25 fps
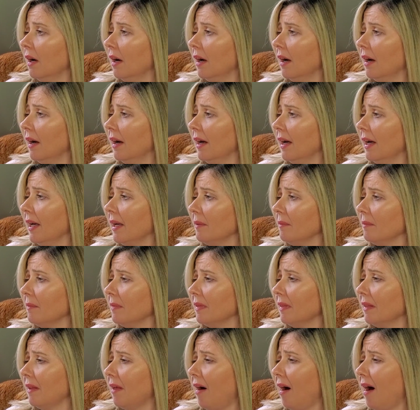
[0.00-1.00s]
"I'm
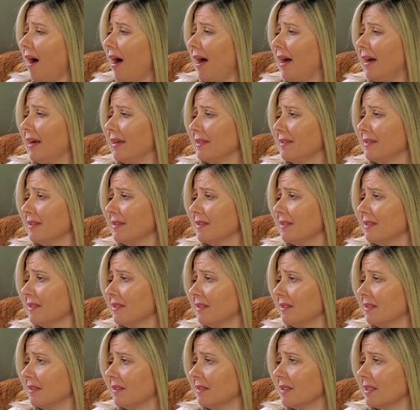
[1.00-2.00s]
lost,"
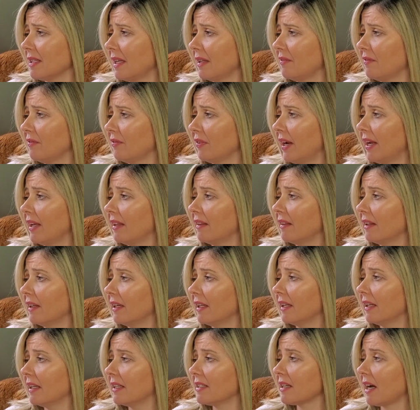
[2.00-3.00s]
said Franklin
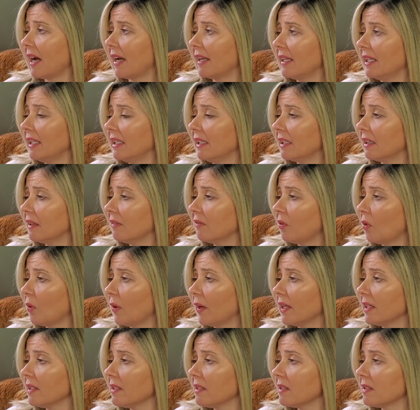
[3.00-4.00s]
in a tiny little
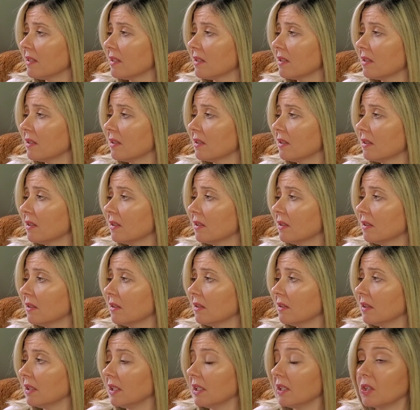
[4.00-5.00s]
voice.
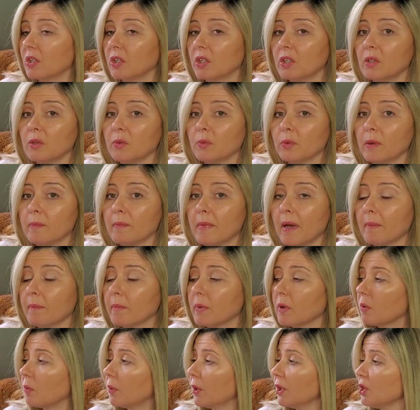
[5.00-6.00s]
He couldn't
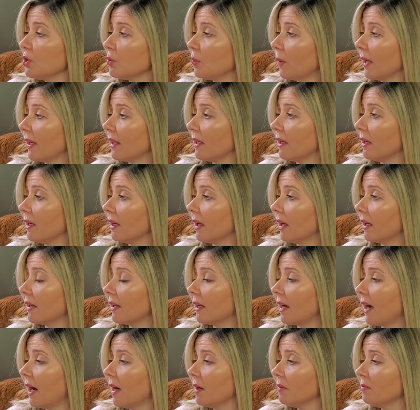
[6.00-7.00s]
remember which way he had
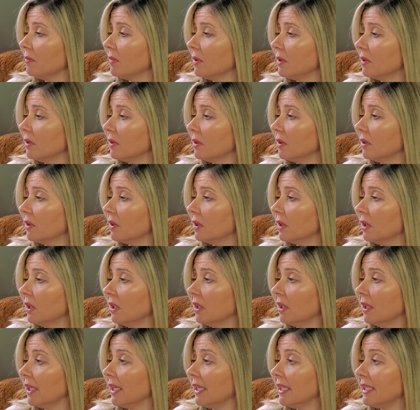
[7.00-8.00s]
come.
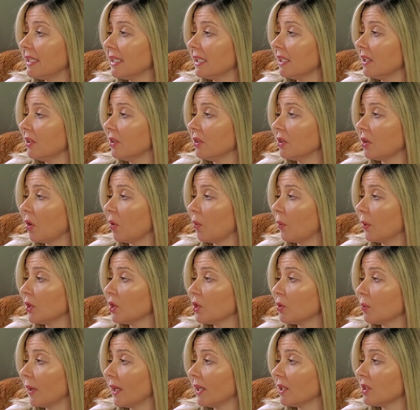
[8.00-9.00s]
He didn't know
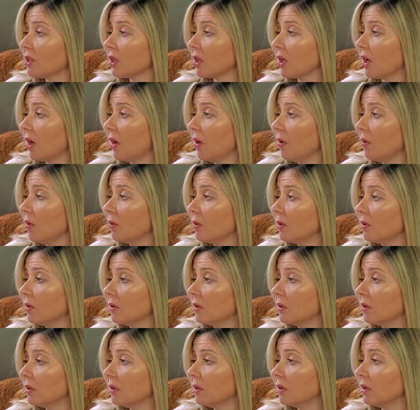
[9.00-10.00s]
which way to go.
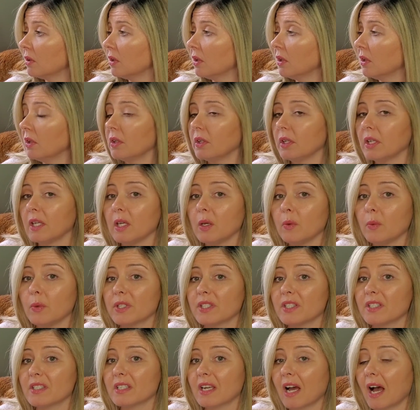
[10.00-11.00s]
He
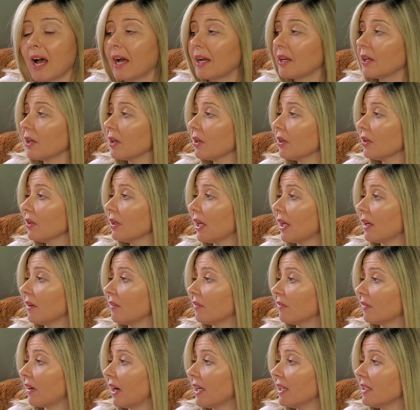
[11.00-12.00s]
was tired and
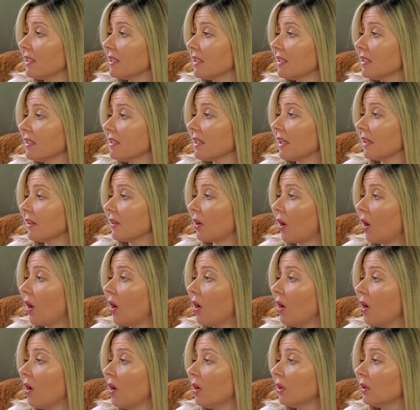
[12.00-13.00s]
frightened and
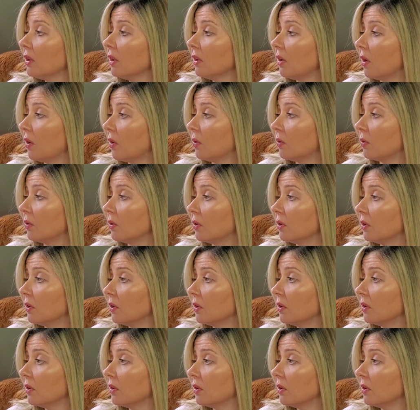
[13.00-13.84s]
all alone.